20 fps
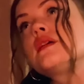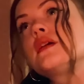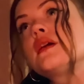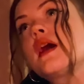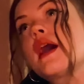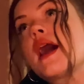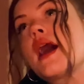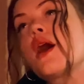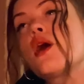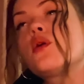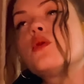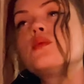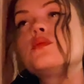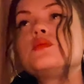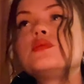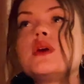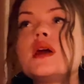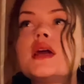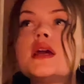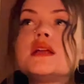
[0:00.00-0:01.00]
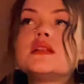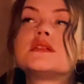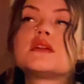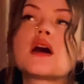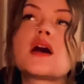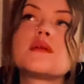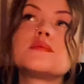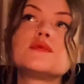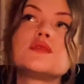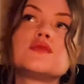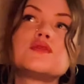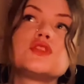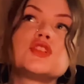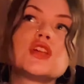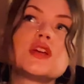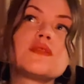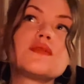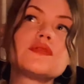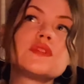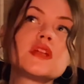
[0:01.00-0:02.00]
help in terms of
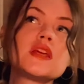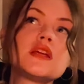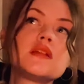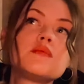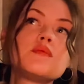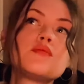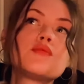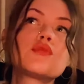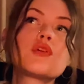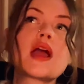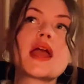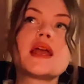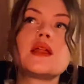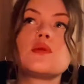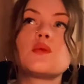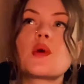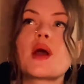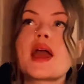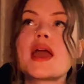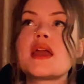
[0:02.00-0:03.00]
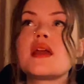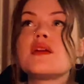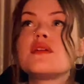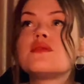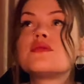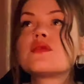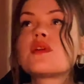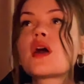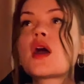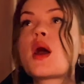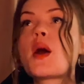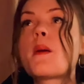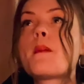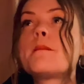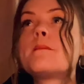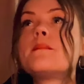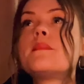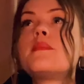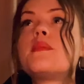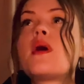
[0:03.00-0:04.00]
shifting brainwave.
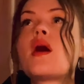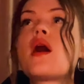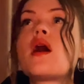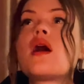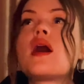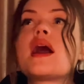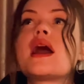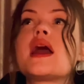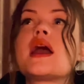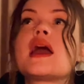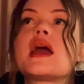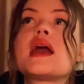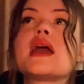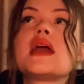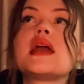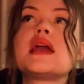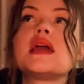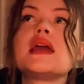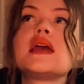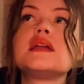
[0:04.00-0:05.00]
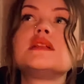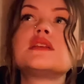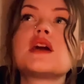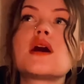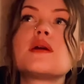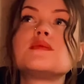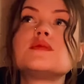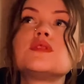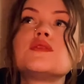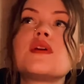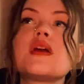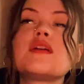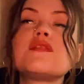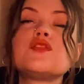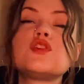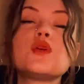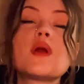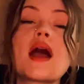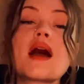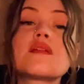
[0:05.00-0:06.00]
But in terms of,
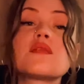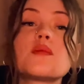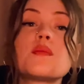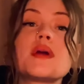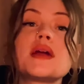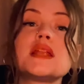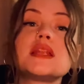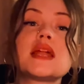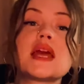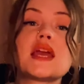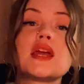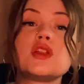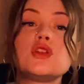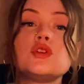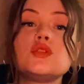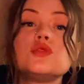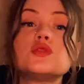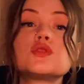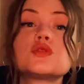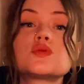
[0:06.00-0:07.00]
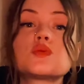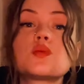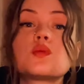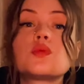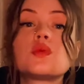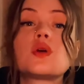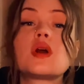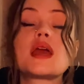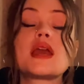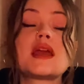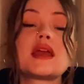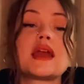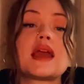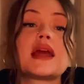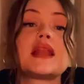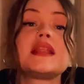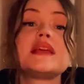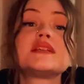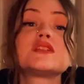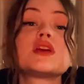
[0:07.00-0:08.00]
if you haven't meditated, you just,
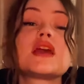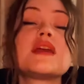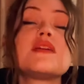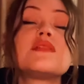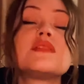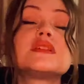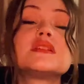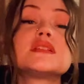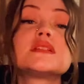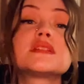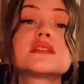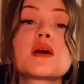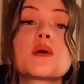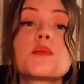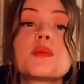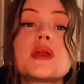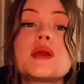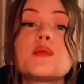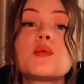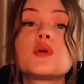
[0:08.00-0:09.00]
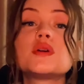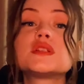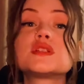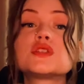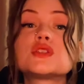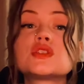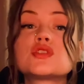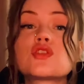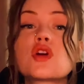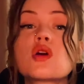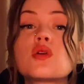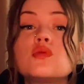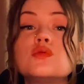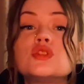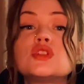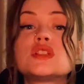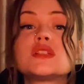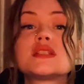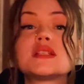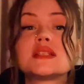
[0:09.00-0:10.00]
and it's even some people, it's a struggle
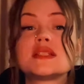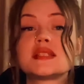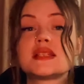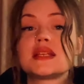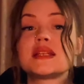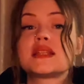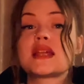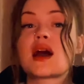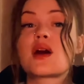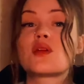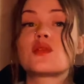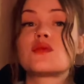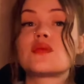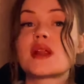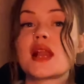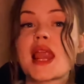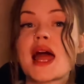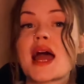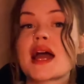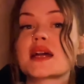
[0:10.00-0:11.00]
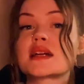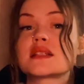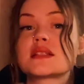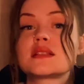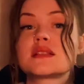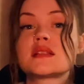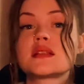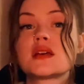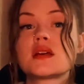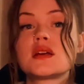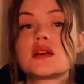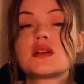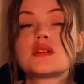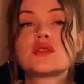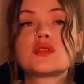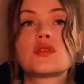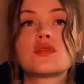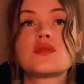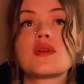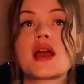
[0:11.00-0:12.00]
just to sit down and relax,
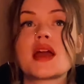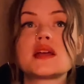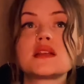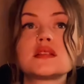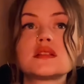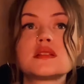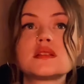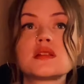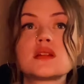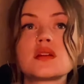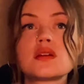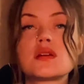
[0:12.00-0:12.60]
to rest.